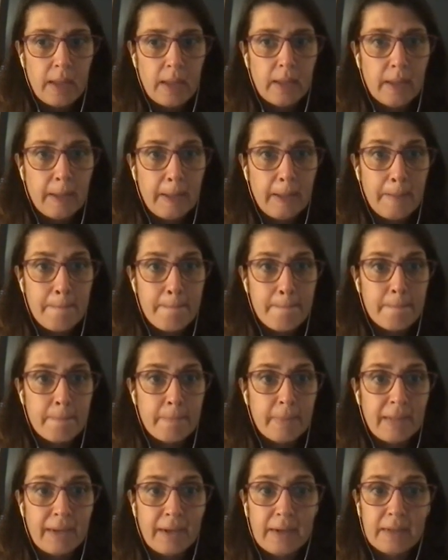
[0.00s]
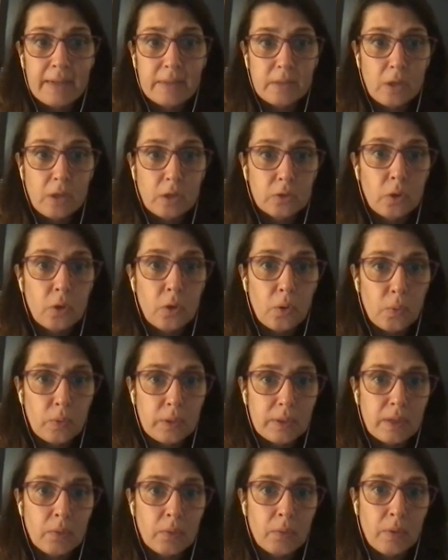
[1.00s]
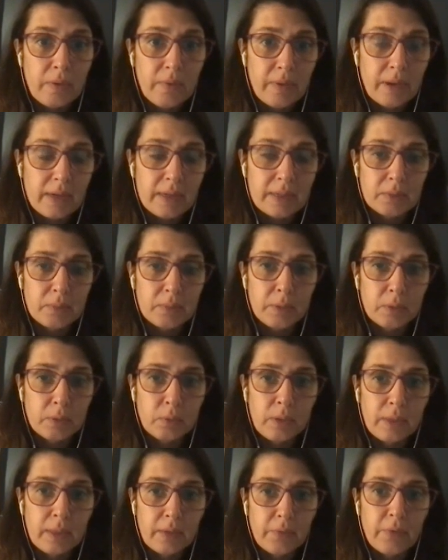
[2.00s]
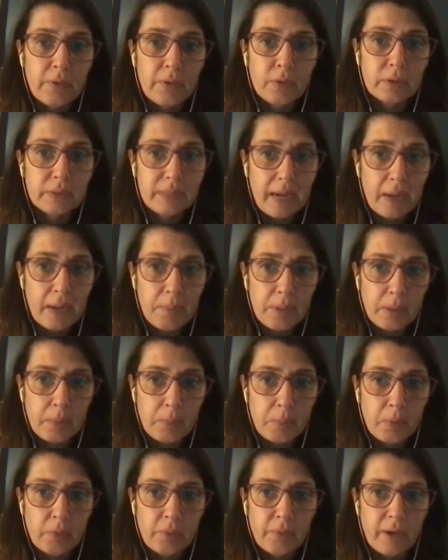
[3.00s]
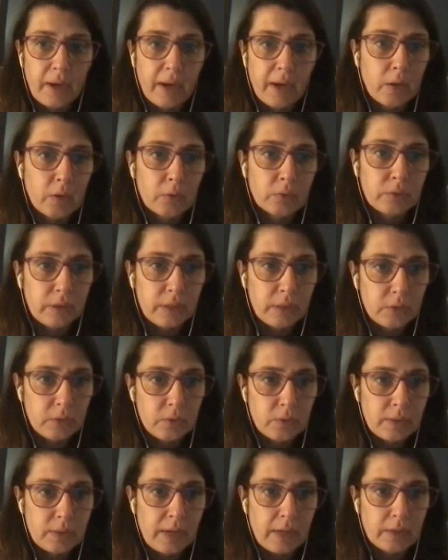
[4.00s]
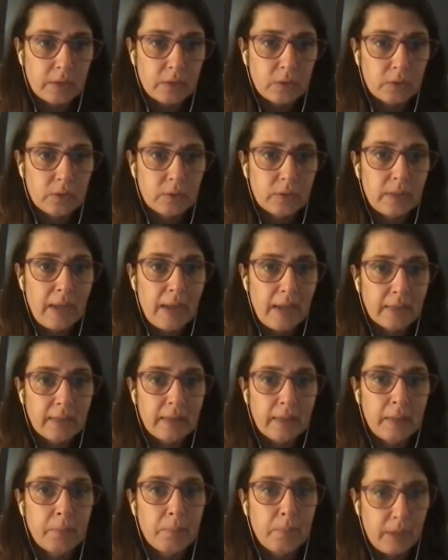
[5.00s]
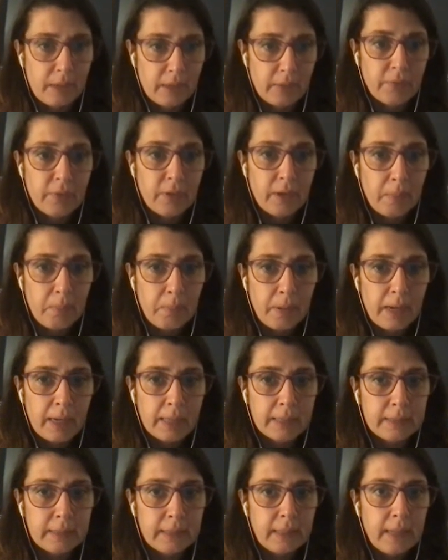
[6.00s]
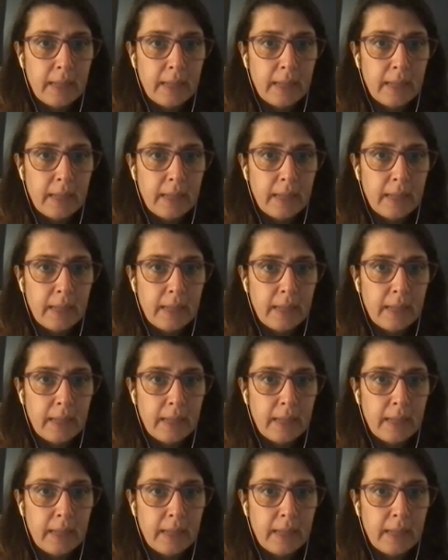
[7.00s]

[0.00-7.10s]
There is not always equivalence between the phenotypic profile on tissue sections and in peripheral blood,